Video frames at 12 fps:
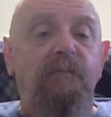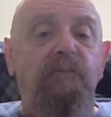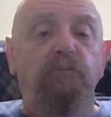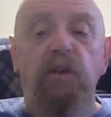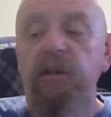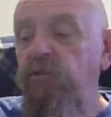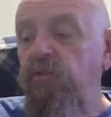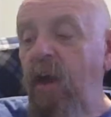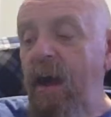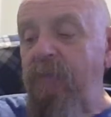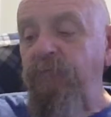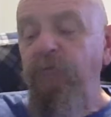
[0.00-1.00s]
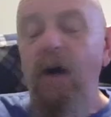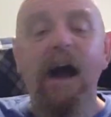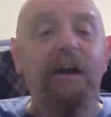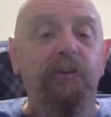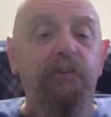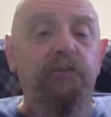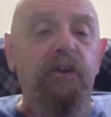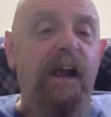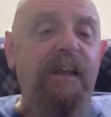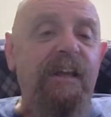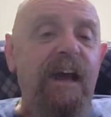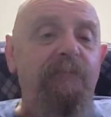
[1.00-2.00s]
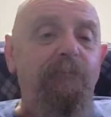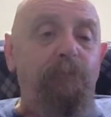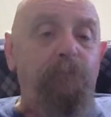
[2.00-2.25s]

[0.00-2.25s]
These files that I get